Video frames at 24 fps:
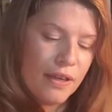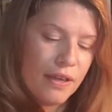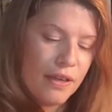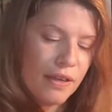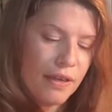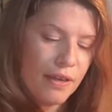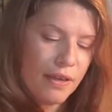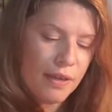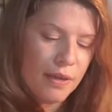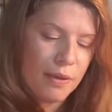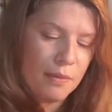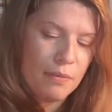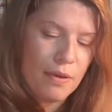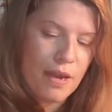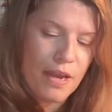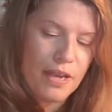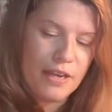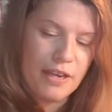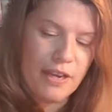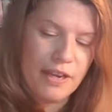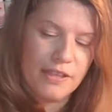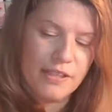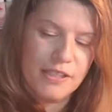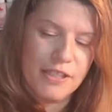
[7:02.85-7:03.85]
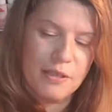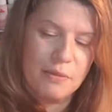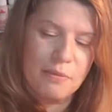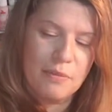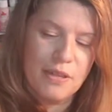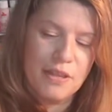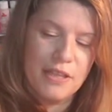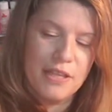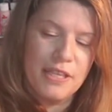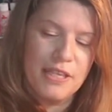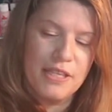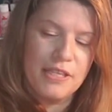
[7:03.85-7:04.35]
I got some
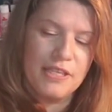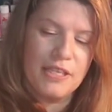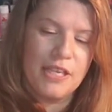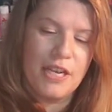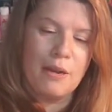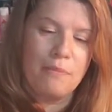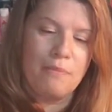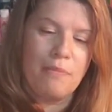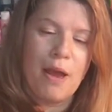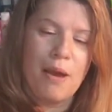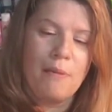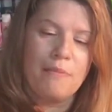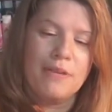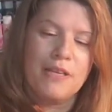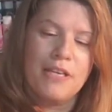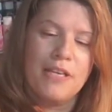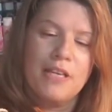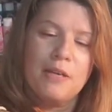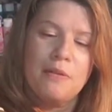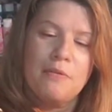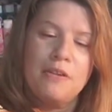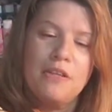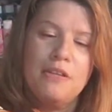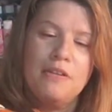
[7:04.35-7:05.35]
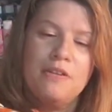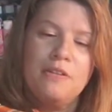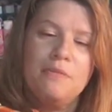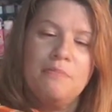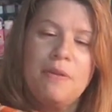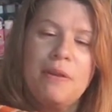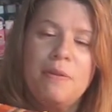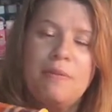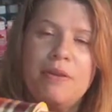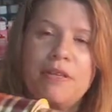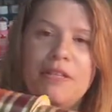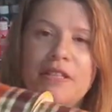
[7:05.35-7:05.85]
of this, and I'm probably going to use
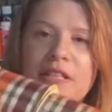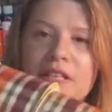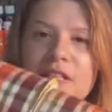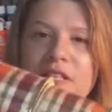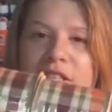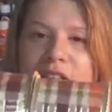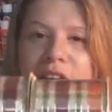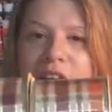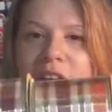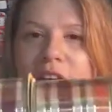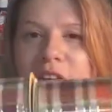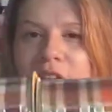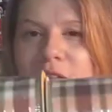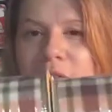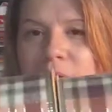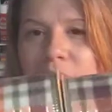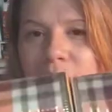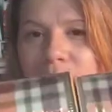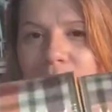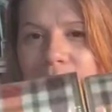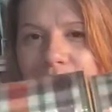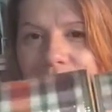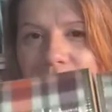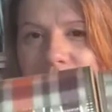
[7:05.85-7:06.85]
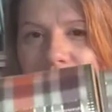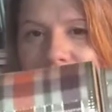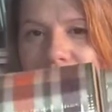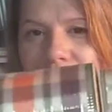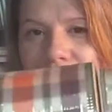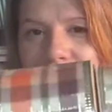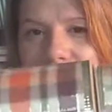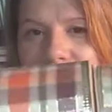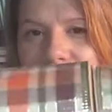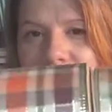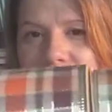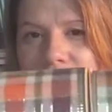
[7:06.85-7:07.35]
maybe this on
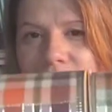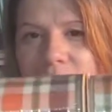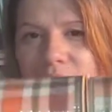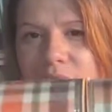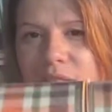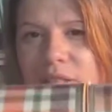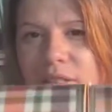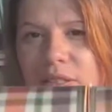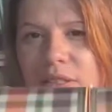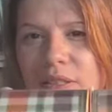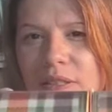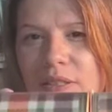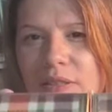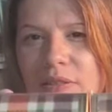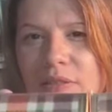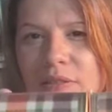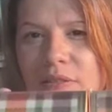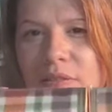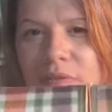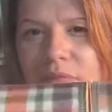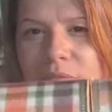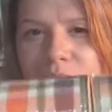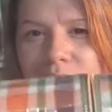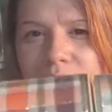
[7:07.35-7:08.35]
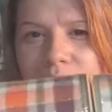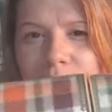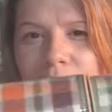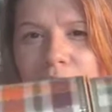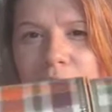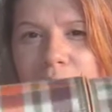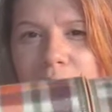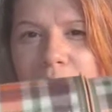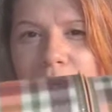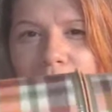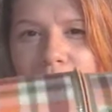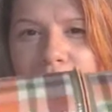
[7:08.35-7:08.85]
my one
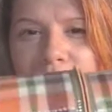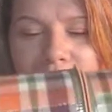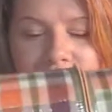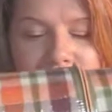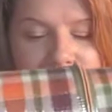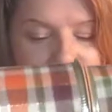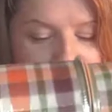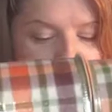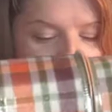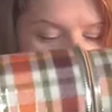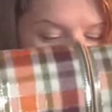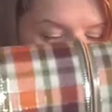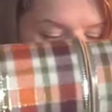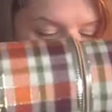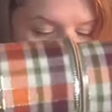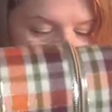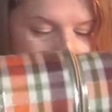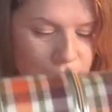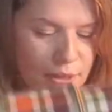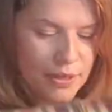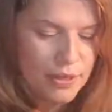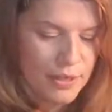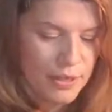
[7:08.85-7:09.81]
of my wreaths coming up.